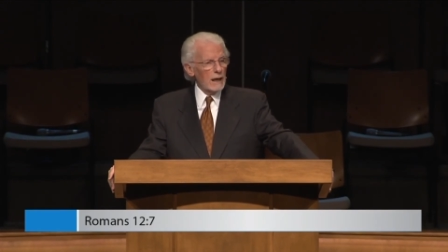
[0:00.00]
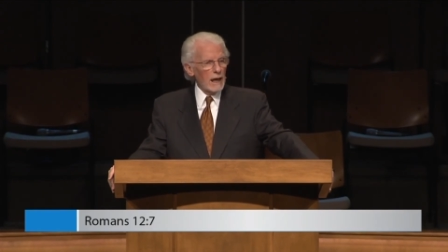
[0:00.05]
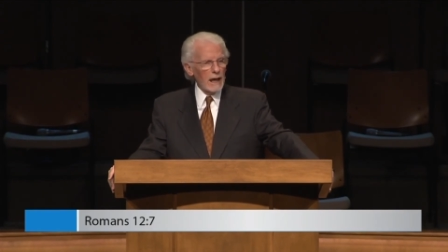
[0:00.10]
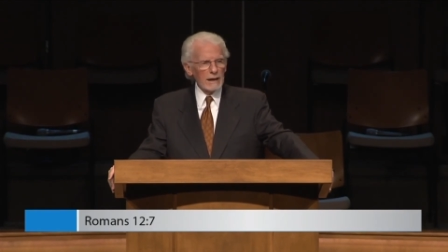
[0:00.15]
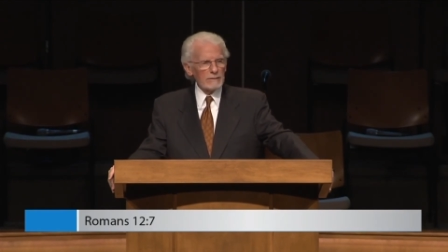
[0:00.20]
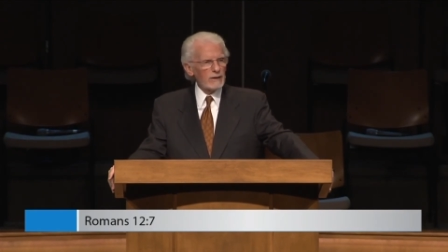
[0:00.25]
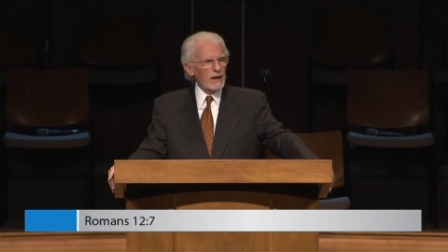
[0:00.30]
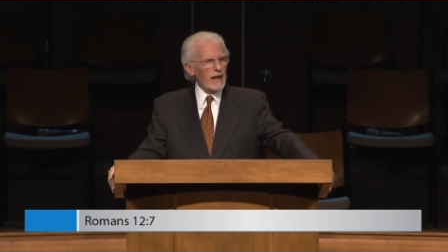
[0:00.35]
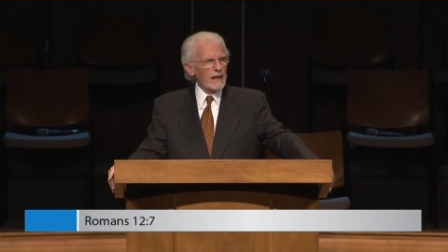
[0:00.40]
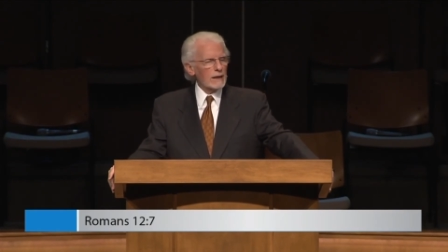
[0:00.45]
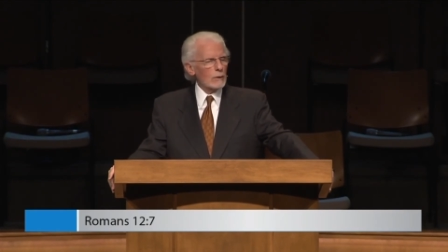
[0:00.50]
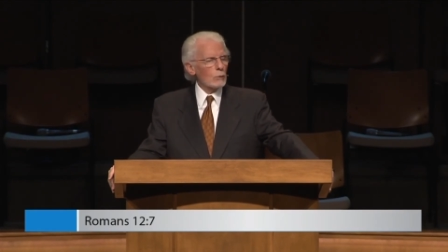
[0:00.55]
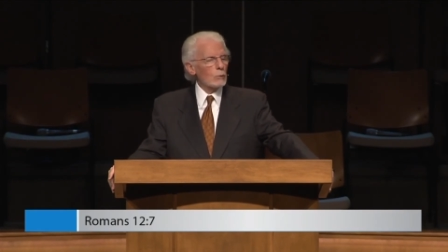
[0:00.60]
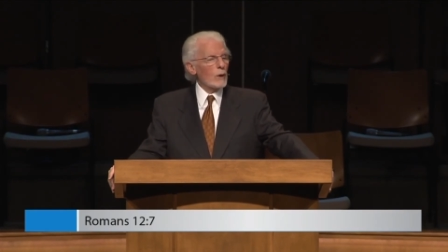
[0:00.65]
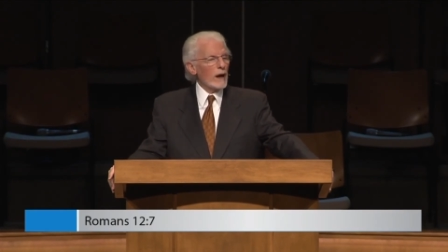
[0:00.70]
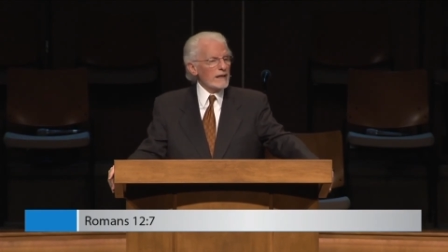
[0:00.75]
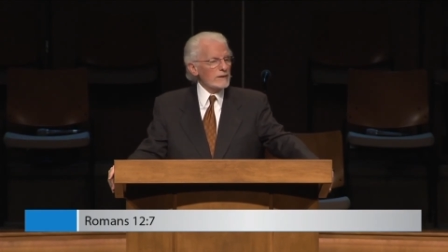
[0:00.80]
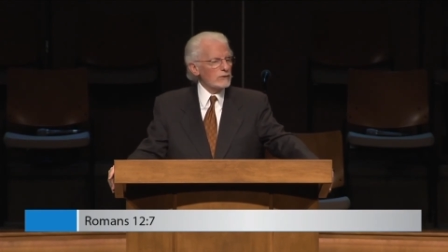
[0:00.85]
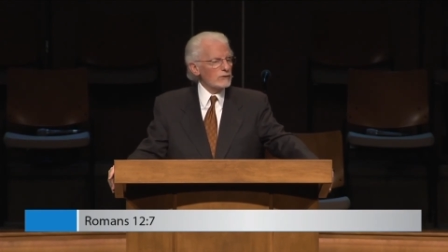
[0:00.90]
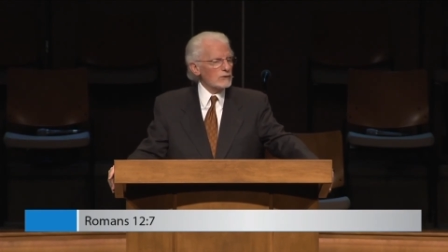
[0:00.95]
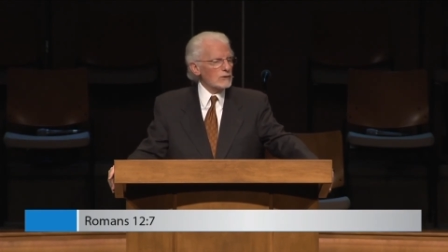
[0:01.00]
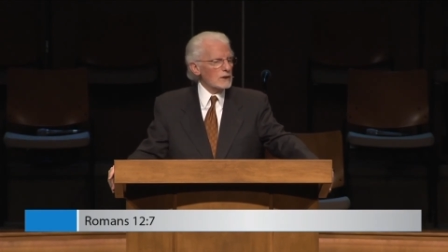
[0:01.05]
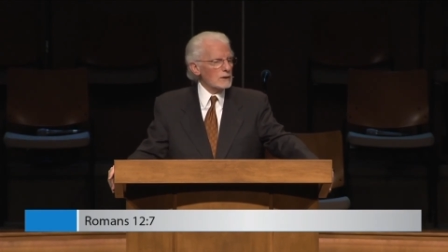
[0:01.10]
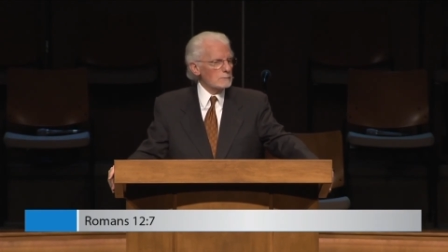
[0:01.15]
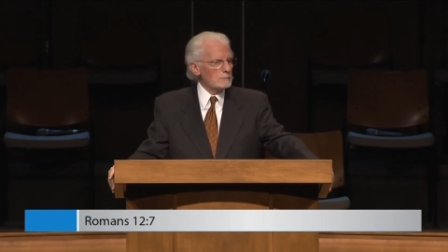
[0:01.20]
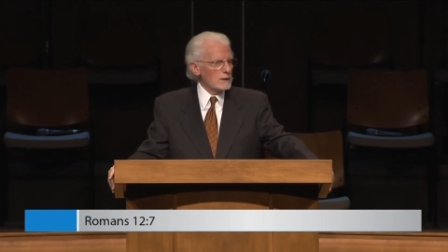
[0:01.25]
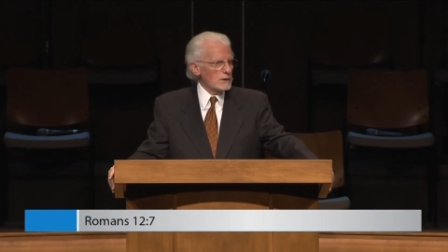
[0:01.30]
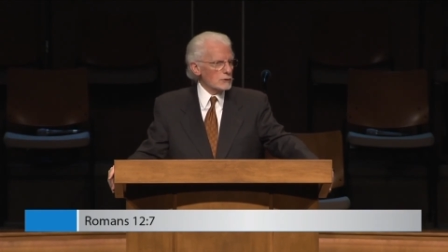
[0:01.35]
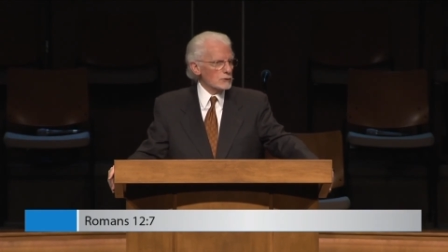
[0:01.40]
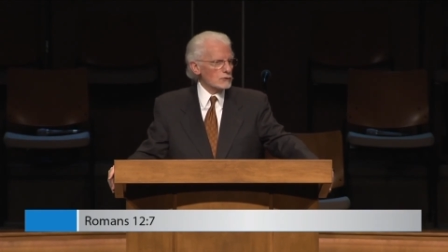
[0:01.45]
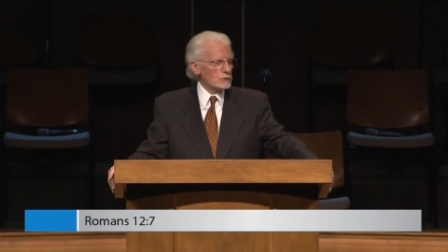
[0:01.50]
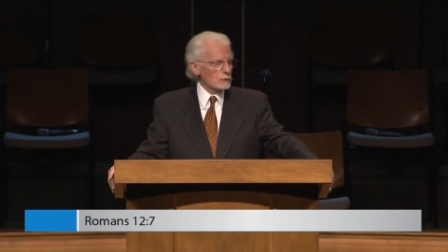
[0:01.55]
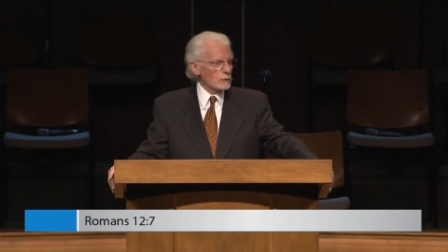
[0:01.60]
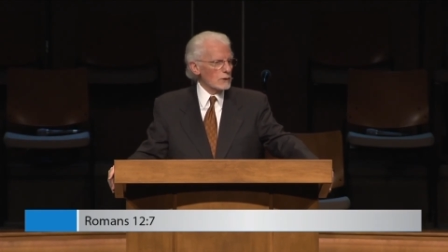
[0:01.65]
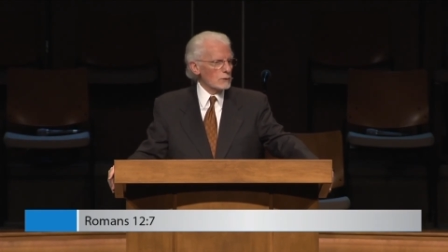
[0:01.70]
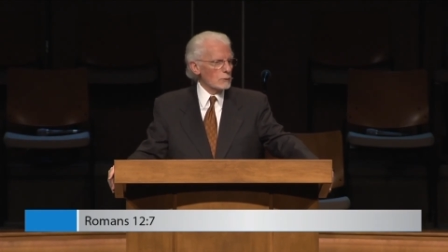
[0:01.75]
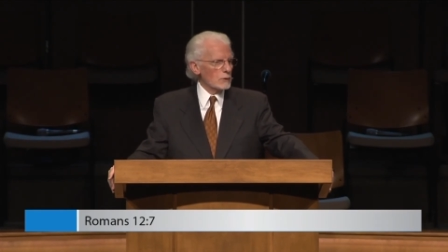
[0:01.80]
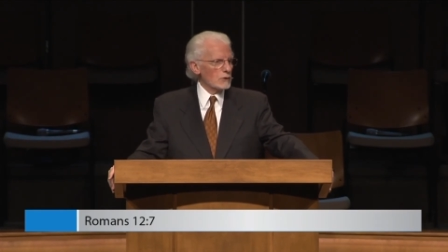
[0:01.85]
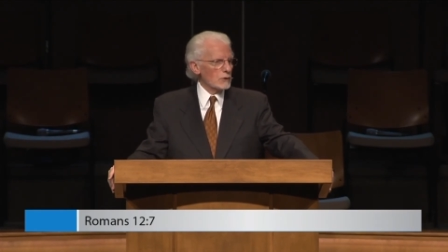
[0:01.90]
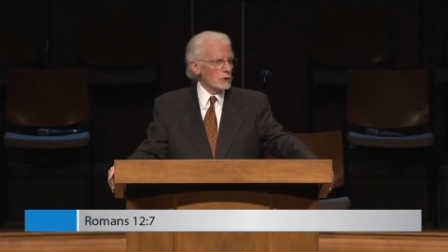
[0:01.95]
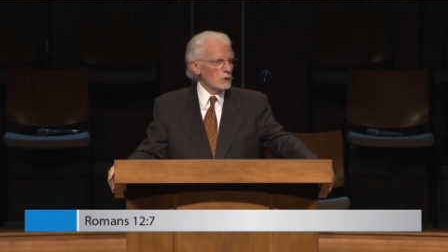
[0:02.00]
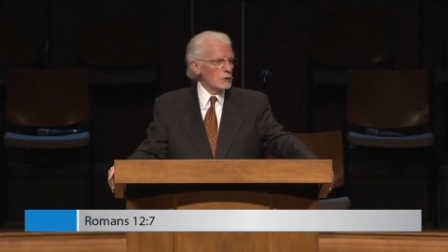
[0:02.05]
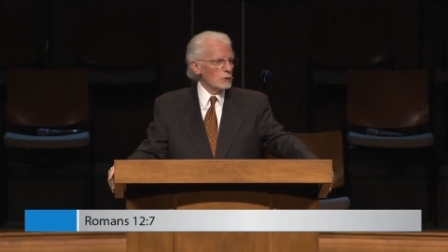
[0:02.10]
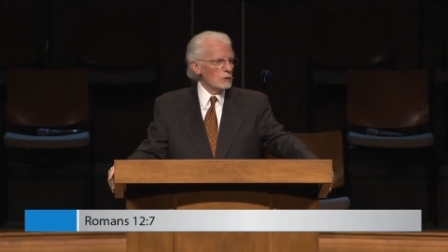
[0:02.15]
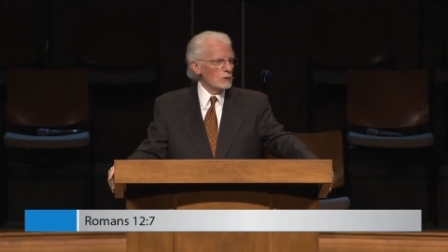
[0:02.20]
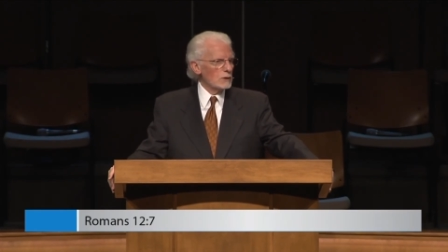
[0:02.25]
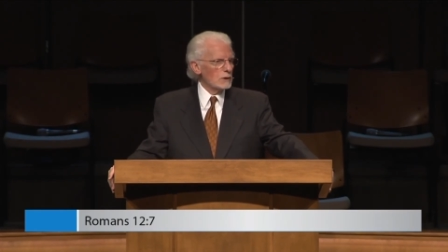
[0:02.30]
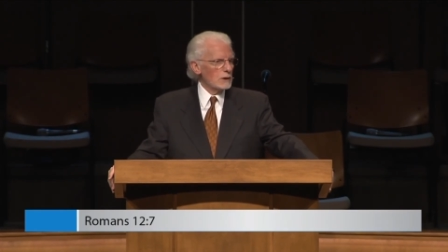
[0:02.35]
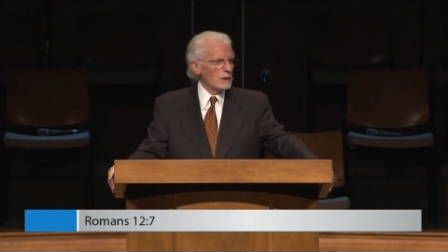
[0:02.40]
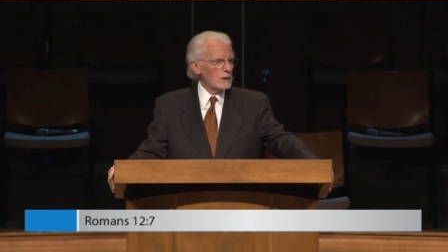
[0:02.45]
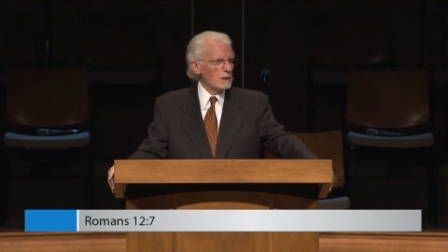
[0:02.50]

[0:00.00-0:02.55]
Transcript: have had a wasted ministry with you.